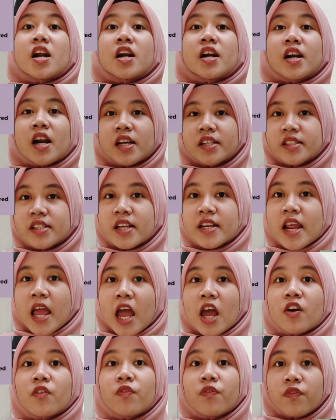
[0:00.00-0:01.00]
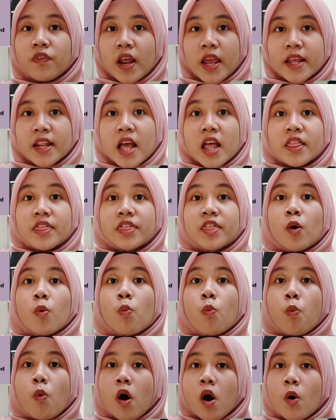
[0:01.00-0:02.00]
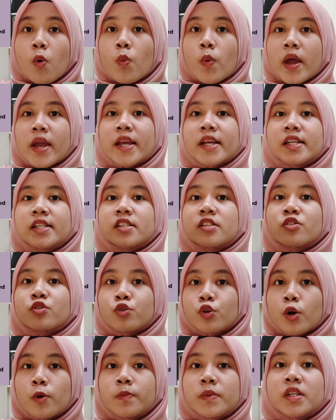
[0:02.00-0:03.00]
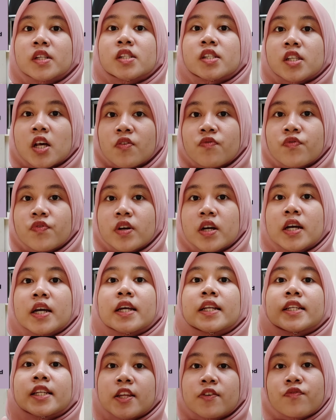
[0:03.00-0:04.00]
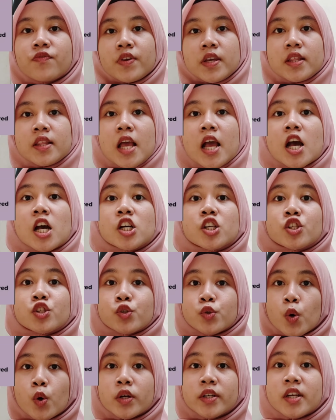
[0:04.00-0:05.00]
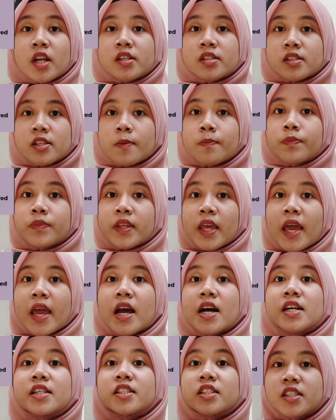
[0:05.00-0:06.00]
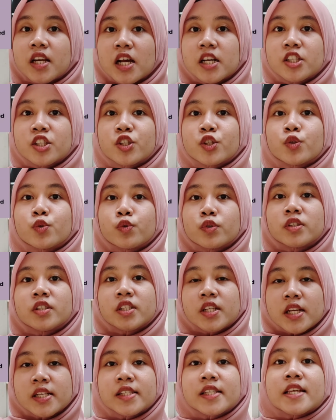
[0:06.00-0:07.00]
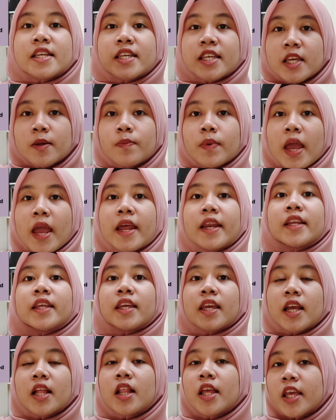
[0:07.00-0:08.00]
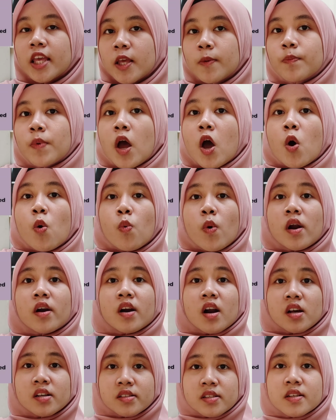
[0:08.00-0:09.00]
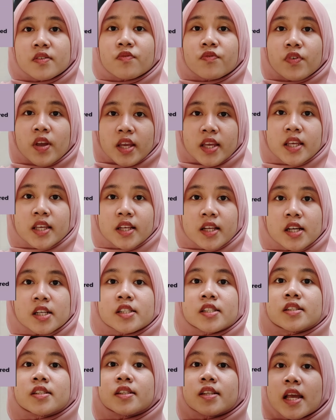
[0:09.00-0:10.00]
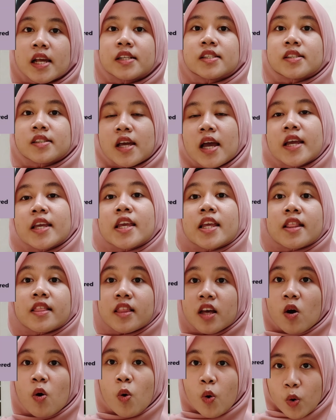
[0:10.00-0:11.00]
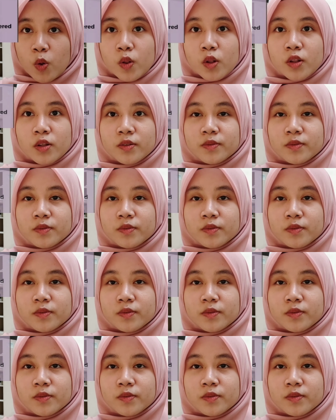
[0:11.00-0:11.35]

Razan had fled the war when his troops suffered defeat. So Dostum get a chance to chase him and kill him when Razan vehicles get stuck in the hole.